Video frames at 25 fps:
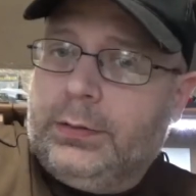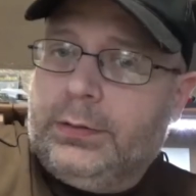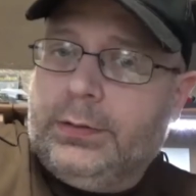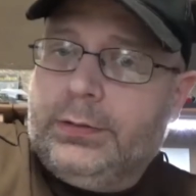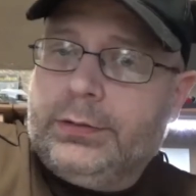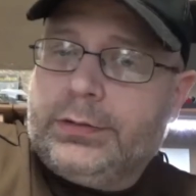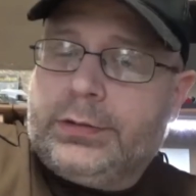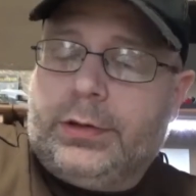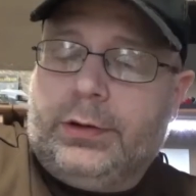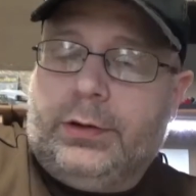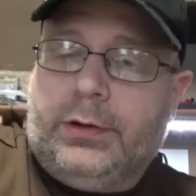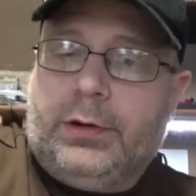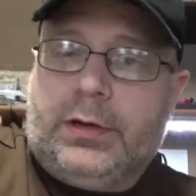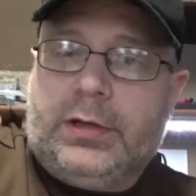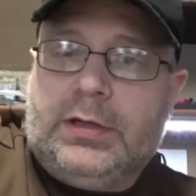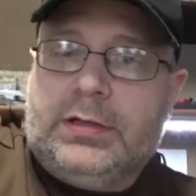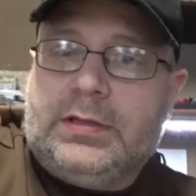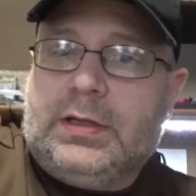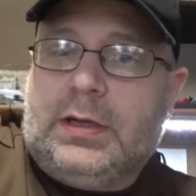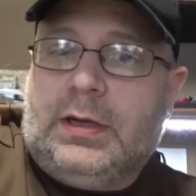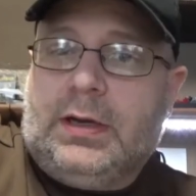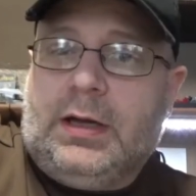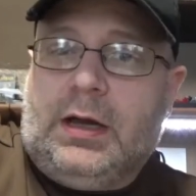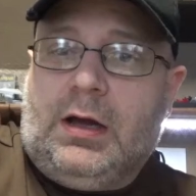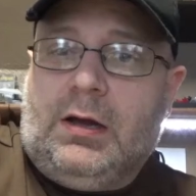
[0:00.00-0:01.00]
those
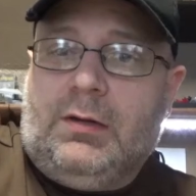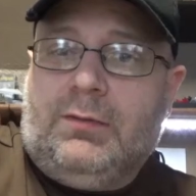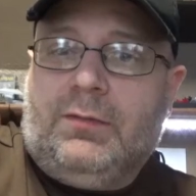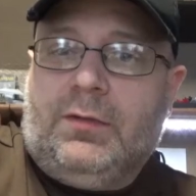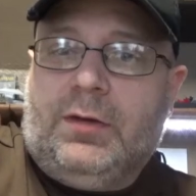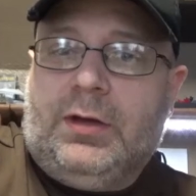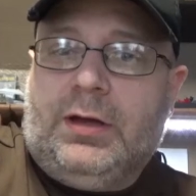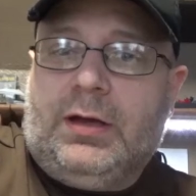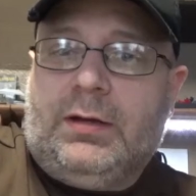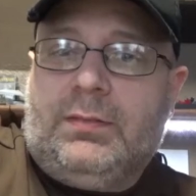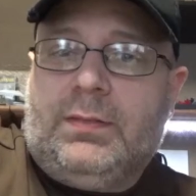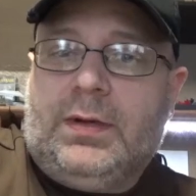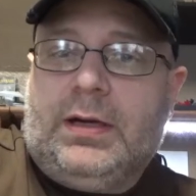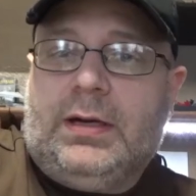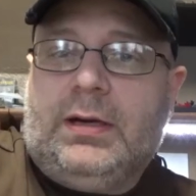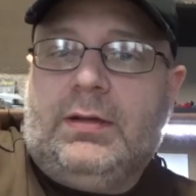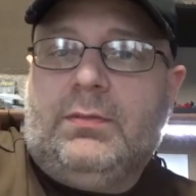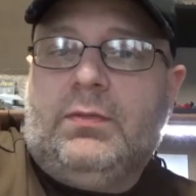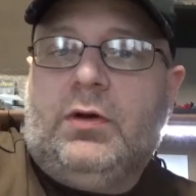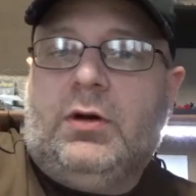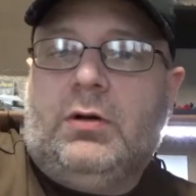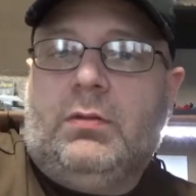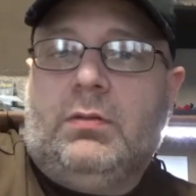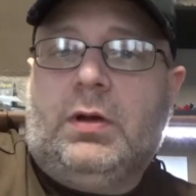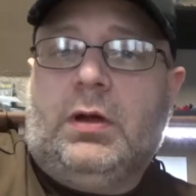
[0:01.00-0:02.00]
Gurkhas on the outflank, man, he
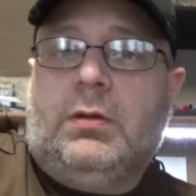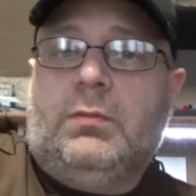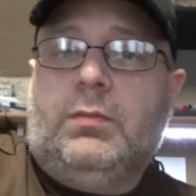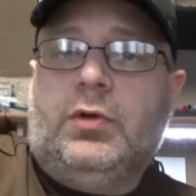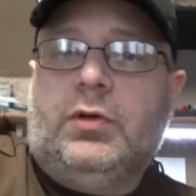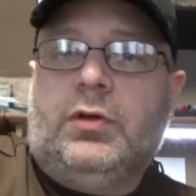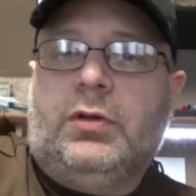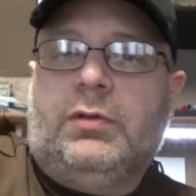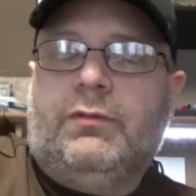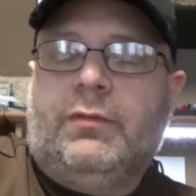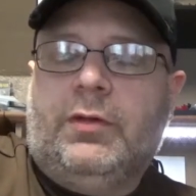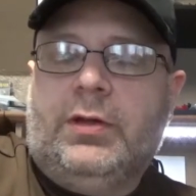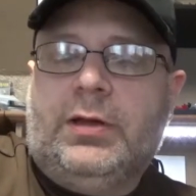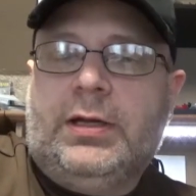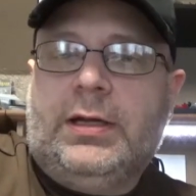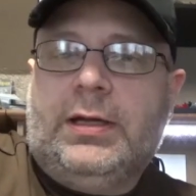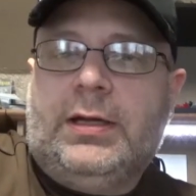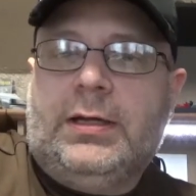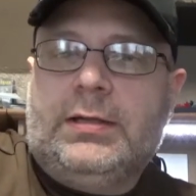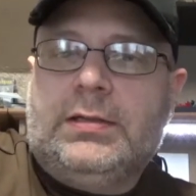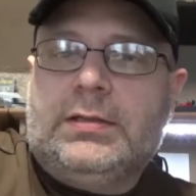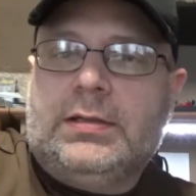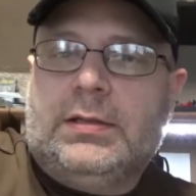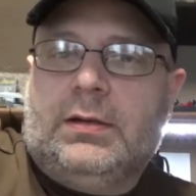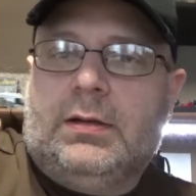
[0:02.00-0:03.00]
put them on both
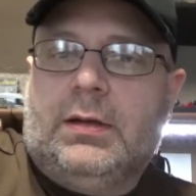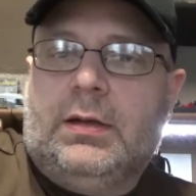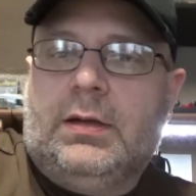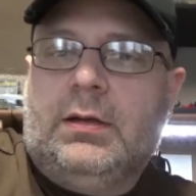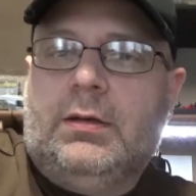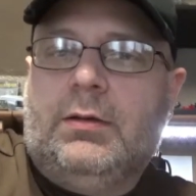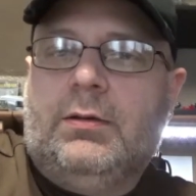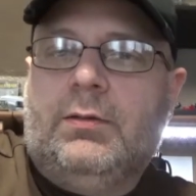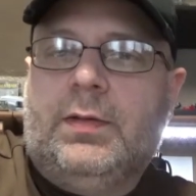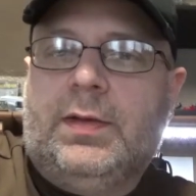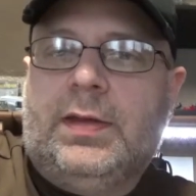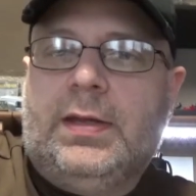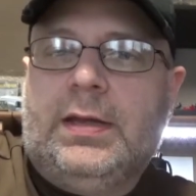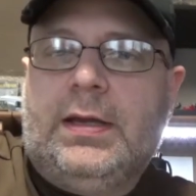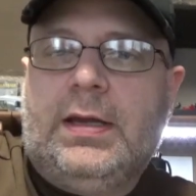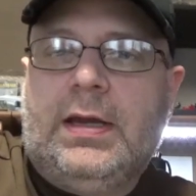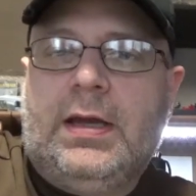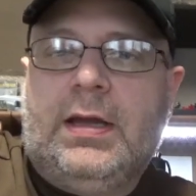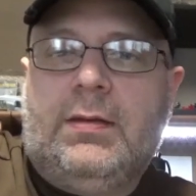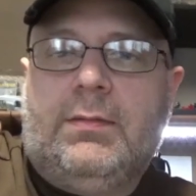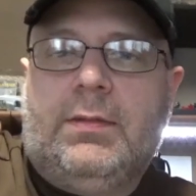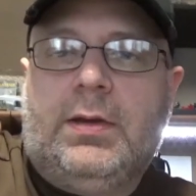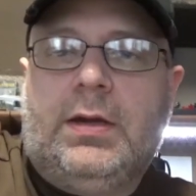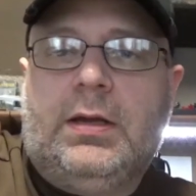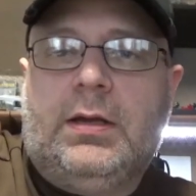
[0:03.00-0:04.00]
flanks, and when they
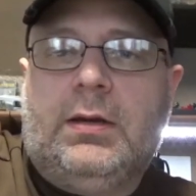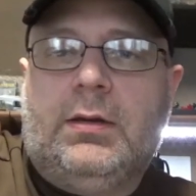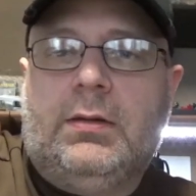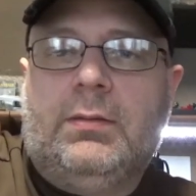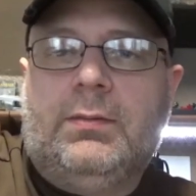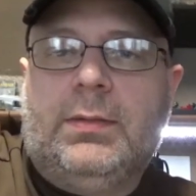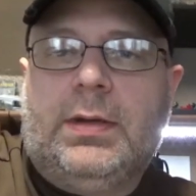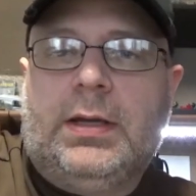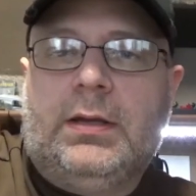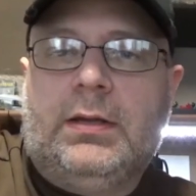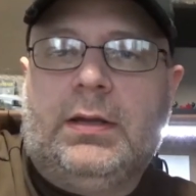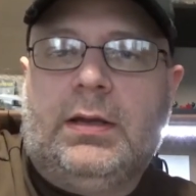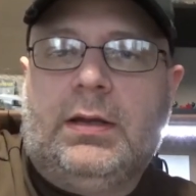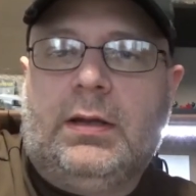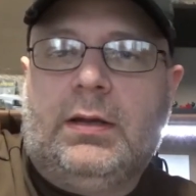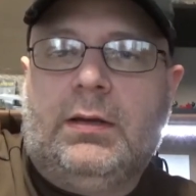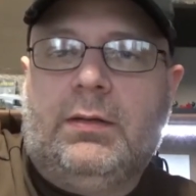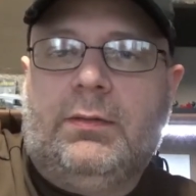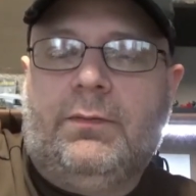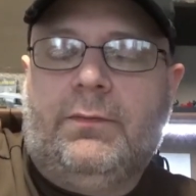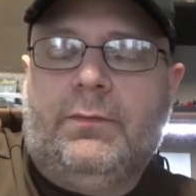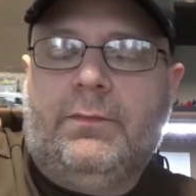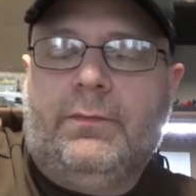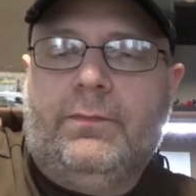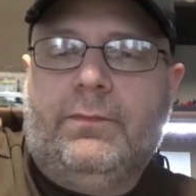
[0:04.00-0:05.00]
came in, man, they
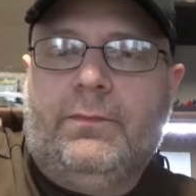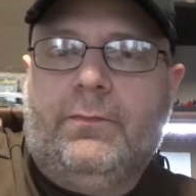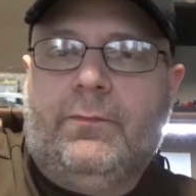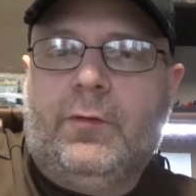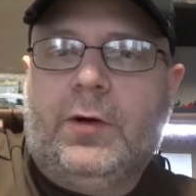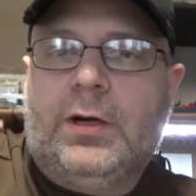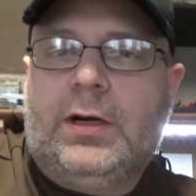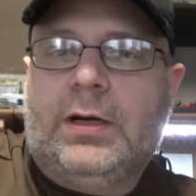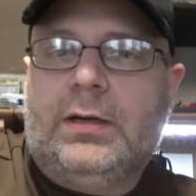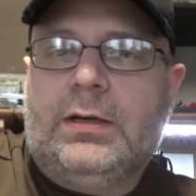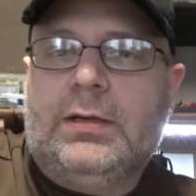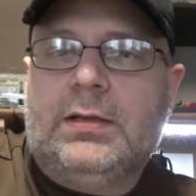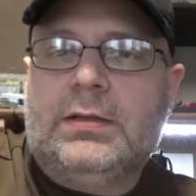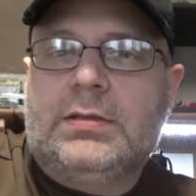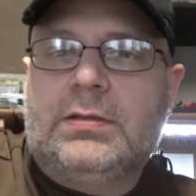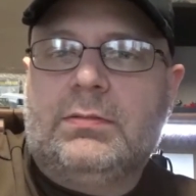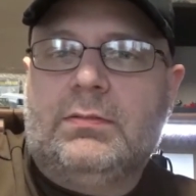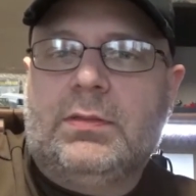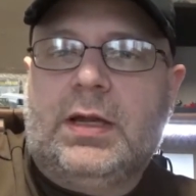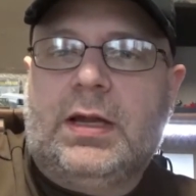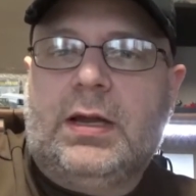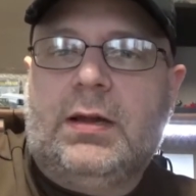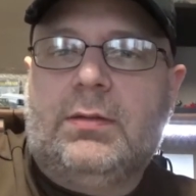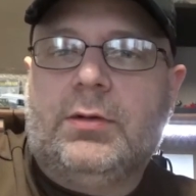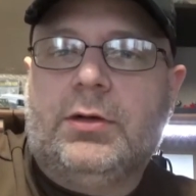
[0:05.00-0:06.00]
freaking did
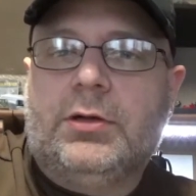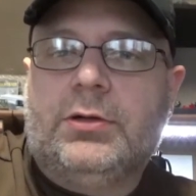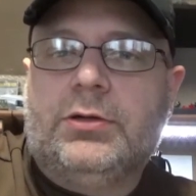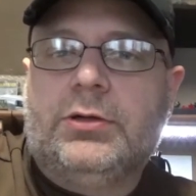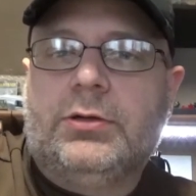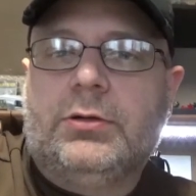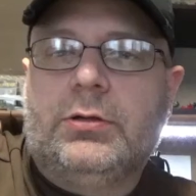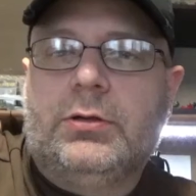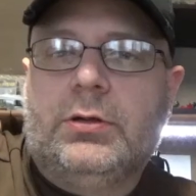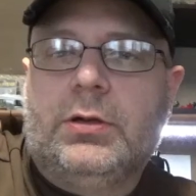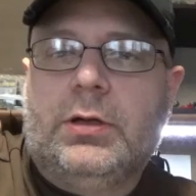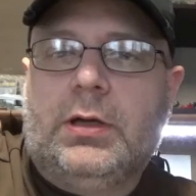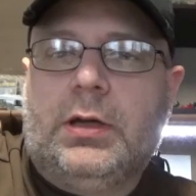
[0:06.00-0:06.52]
some damage.